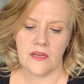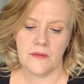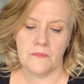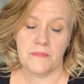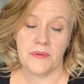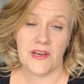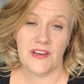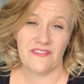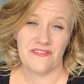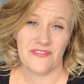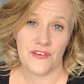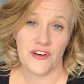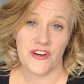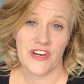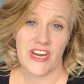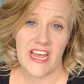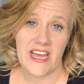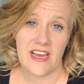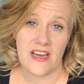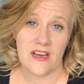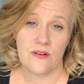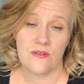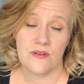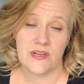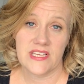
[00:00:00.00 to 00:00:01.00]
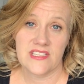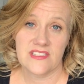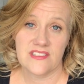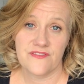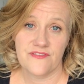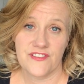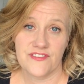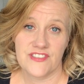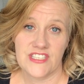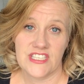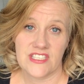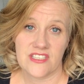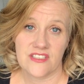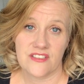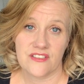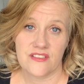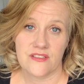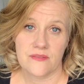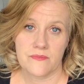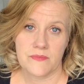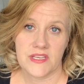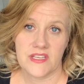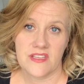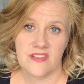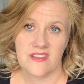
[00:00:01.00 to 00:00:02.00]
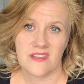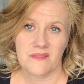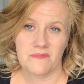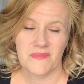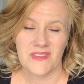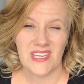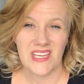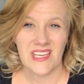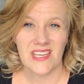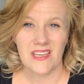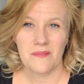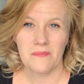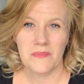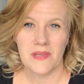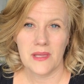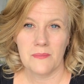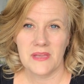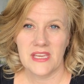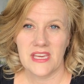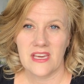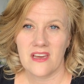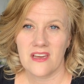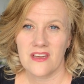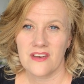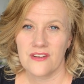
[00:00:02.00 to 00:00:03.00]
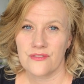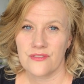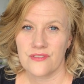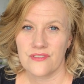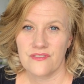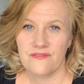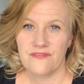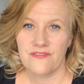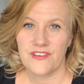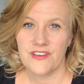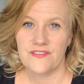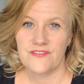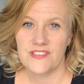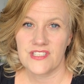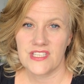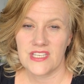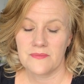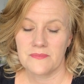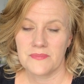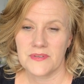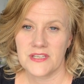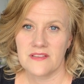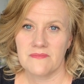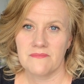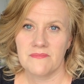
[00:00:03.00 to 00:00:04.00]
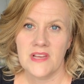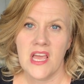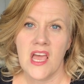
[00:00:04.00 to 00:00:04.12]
But for now, it's $50 a month. I'm thinking maybe 150, but